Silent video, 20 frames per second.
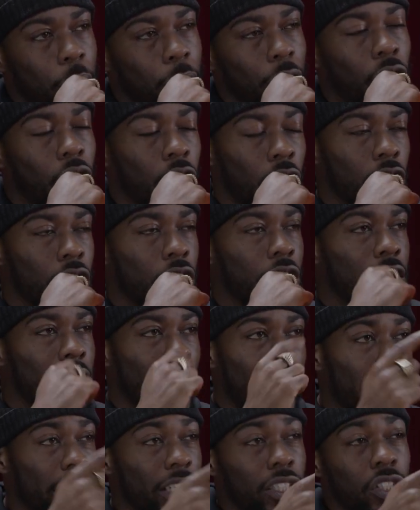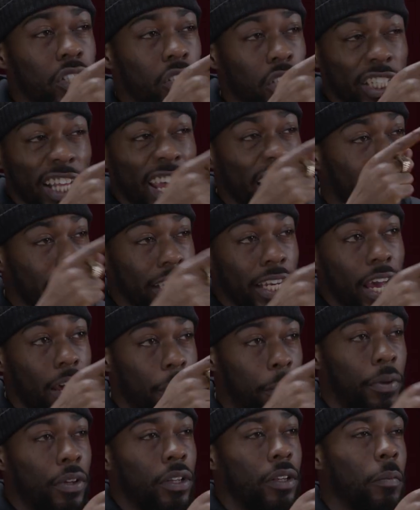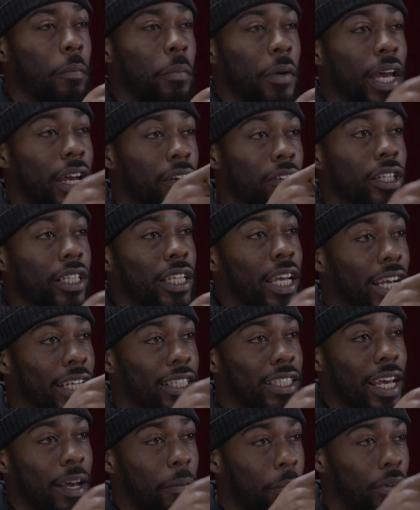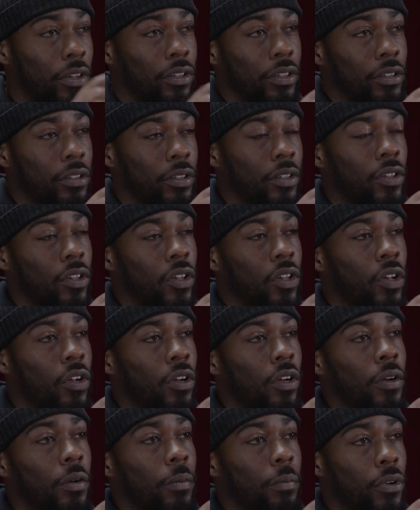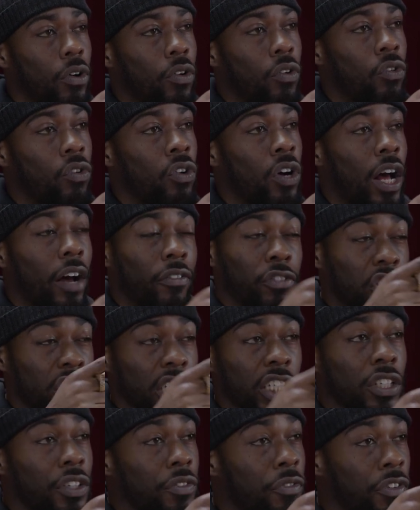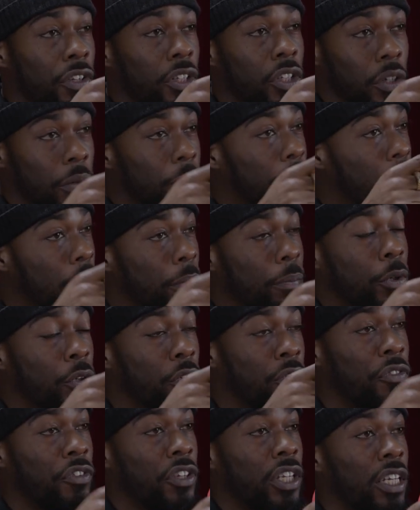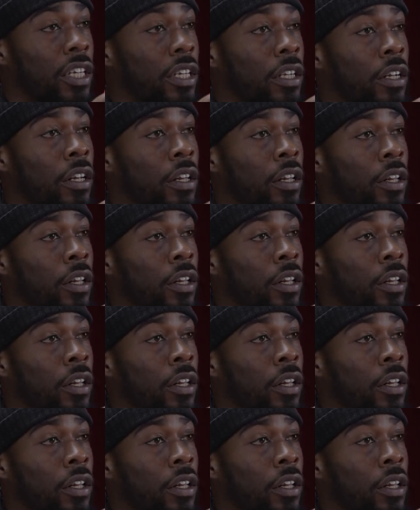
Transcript: Because that is, that can happen. Bear attacks happen, bro. Have you seen the, the, the movie?